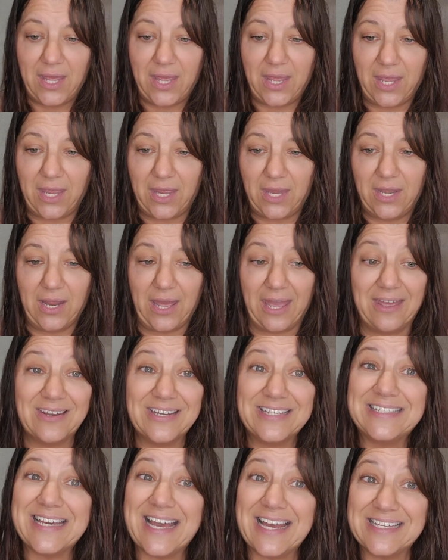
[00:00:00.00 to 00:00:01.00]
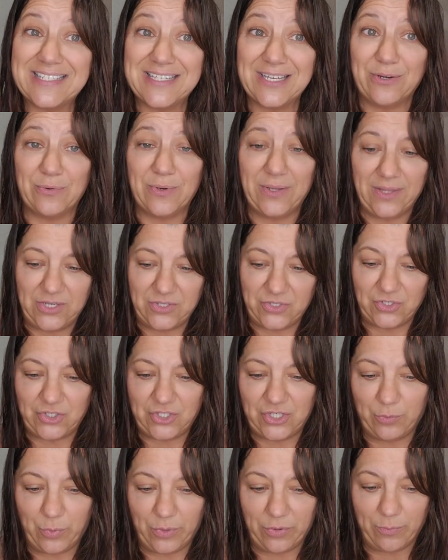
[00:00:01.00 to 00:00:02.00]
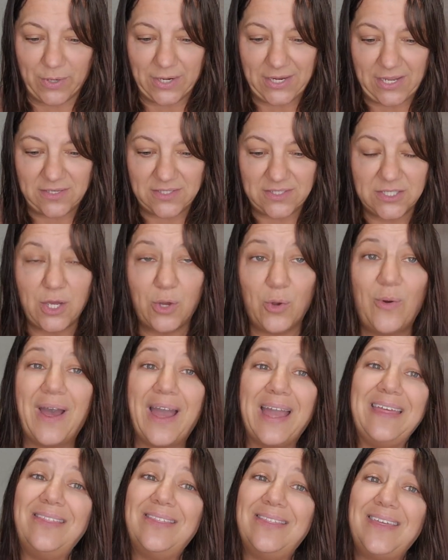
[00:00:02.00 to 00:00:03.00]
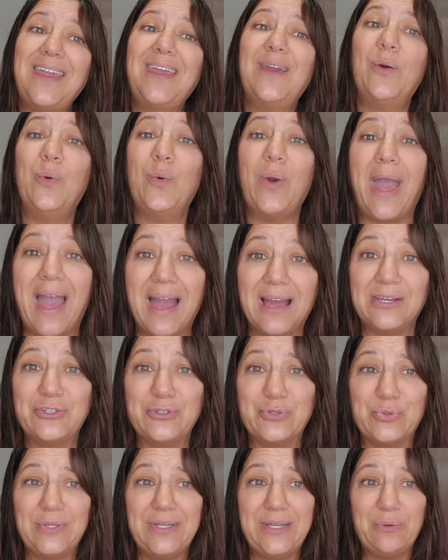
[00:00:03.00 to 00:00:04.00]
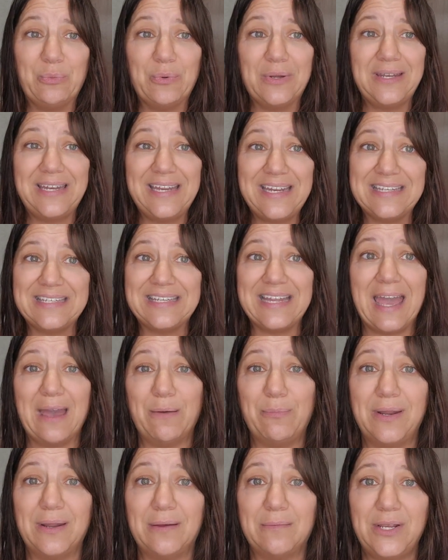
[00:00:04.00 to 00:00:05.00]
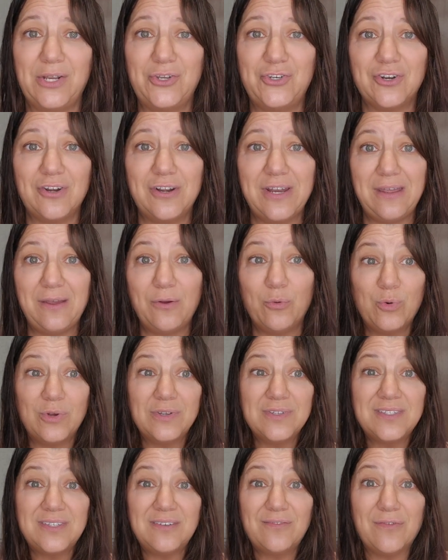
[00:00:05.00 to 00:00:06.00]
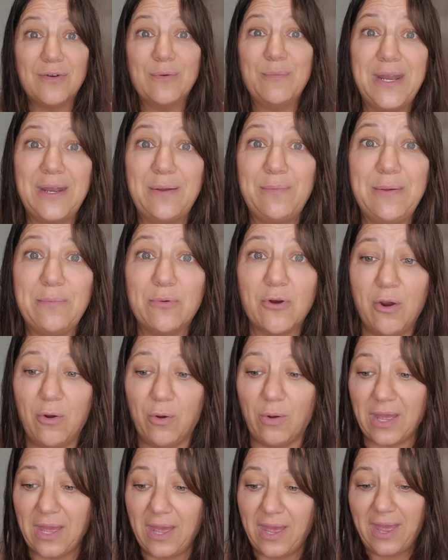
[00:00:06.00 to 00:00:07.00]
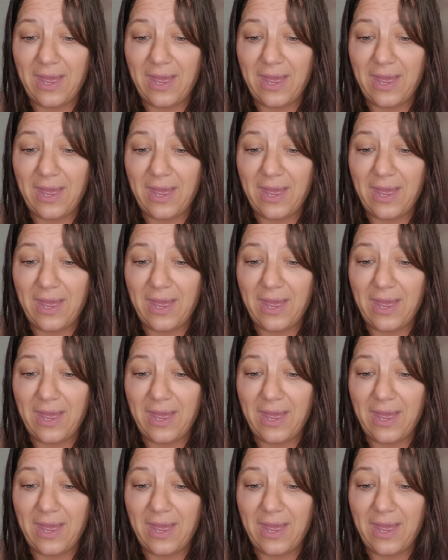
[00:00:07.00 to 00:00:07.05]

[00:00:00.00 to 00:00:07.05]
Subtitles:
And I had a toxic relationship with money. So I think actually what needed to happen on my journey was for me to be broke.